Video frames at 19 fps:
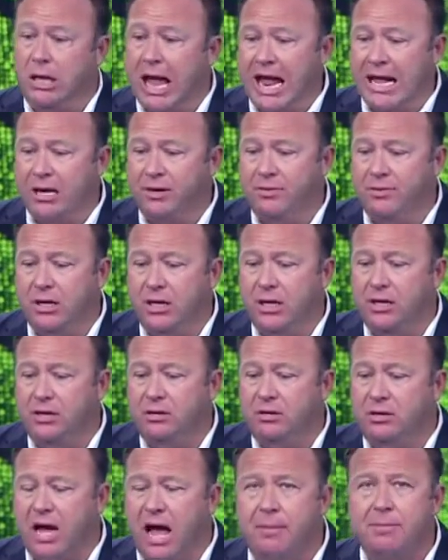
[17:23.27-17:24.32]
like
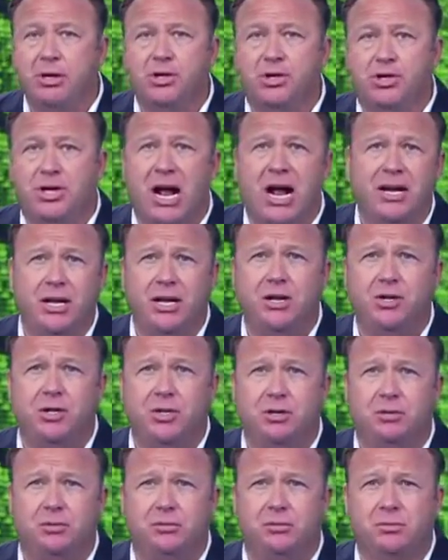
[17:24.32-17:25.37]
the Communist
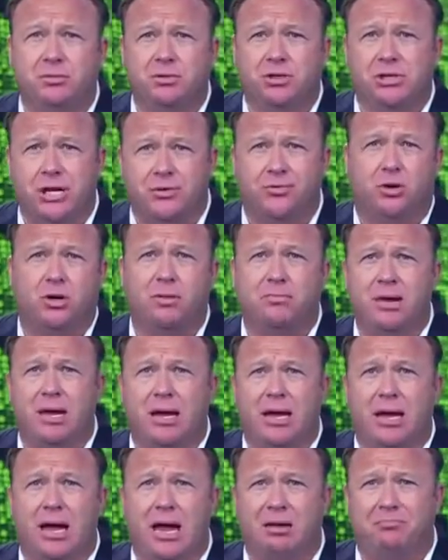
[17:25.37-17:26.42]
Chinese Central
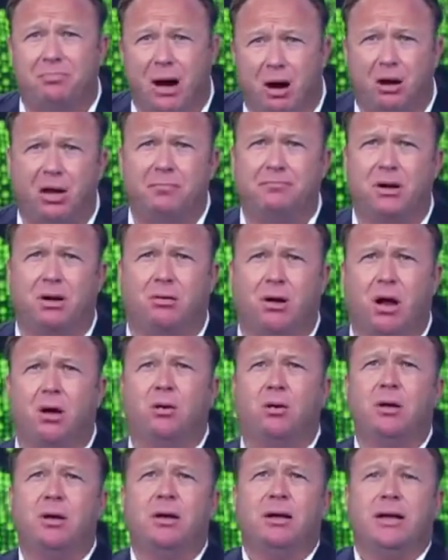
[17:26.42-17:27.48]
Committee and
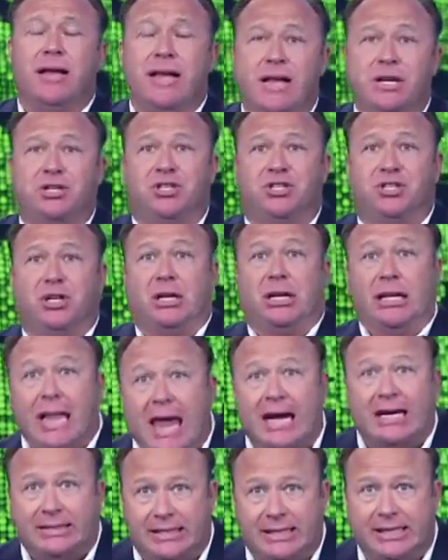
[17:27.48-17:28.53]
Politburo is
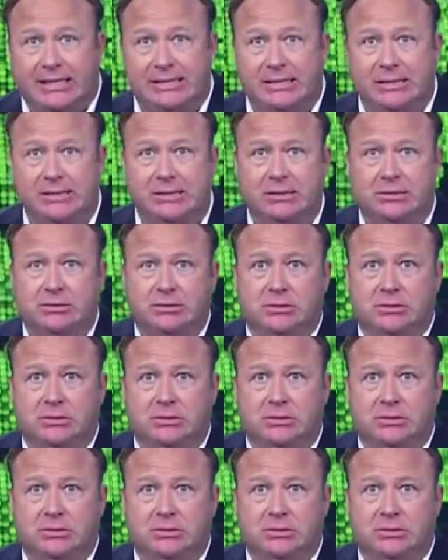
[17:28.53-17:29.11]
selecting